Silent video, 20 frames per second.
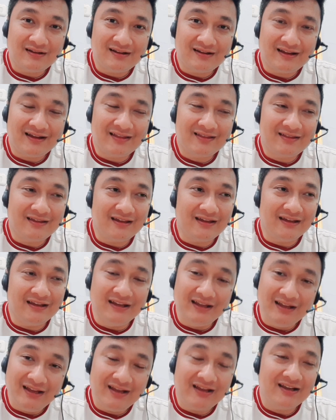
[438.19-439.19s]
I think
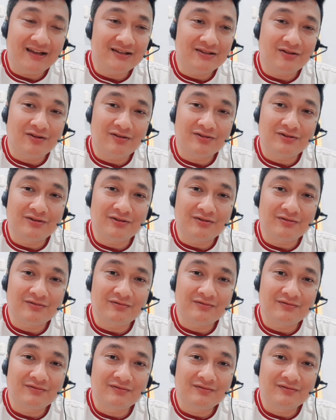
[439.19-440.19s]
he is also
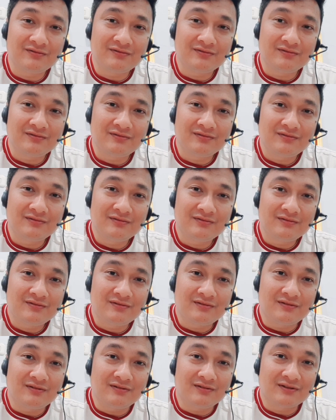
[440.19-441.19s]

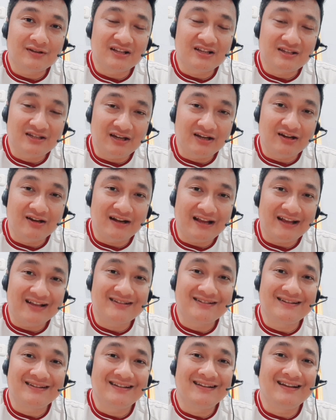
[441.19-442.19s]
considered
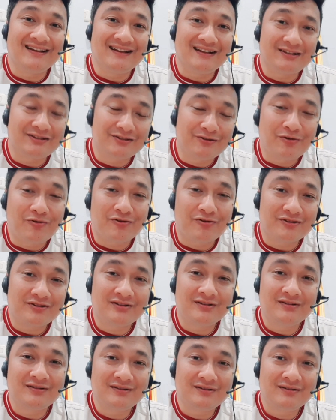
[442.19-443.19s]
as a source